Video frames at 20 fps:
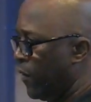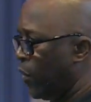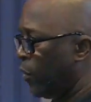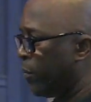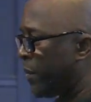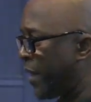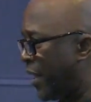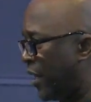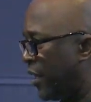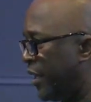
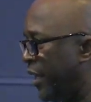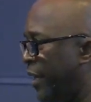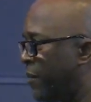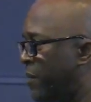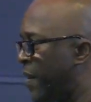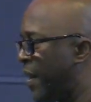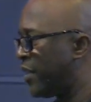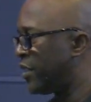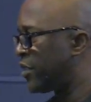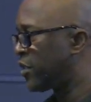Them that are
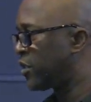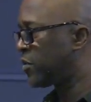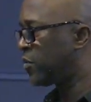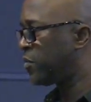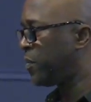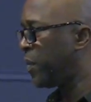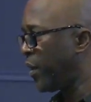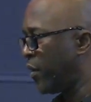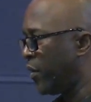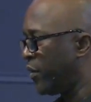led by the
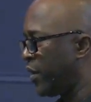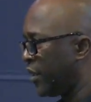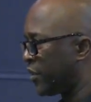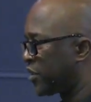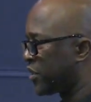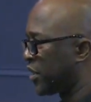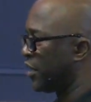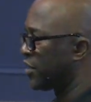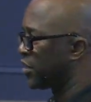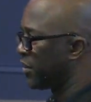Spirit, they
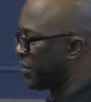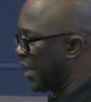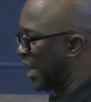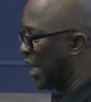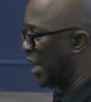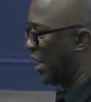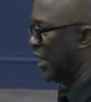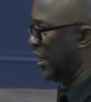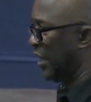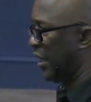are sons of
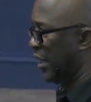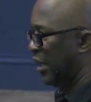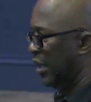God.